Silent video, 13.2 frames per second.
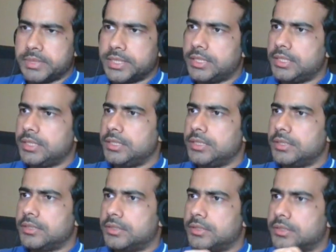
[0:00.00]

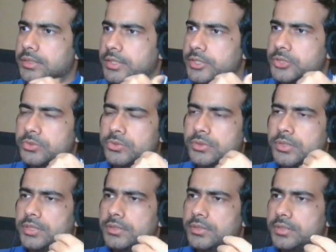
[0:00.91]
Many
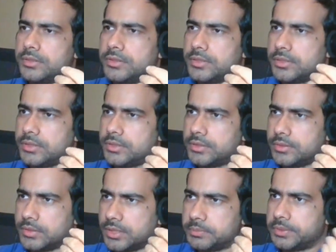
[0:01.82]
institutional
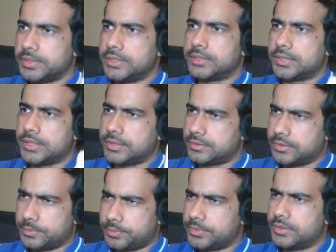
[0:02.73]
companies, like
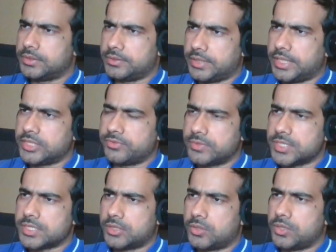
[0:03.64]
the hedge
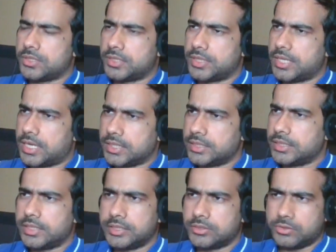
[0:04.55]
funds and all, they
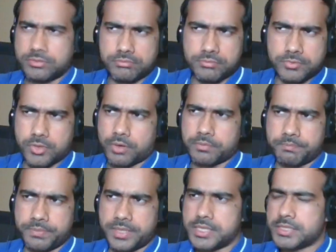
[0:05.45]
hire like
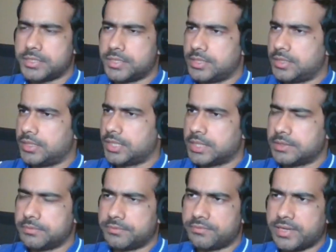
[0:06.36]
top PhD, they
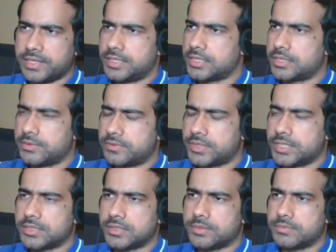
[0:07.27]
have finest of the
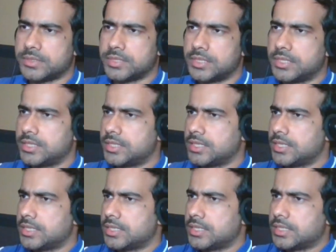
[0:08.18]
systems,
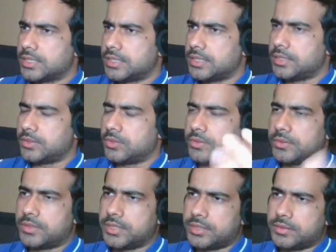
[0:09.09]
you
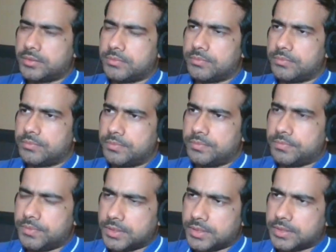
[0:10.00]
know,
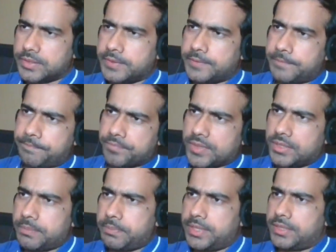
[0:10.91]

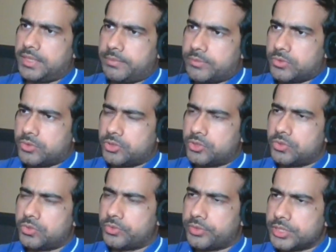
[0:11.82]
they pay them to, you
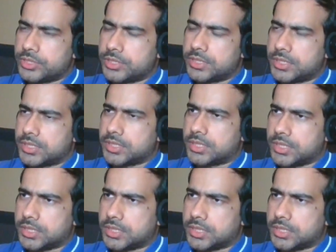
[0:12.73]
know, do research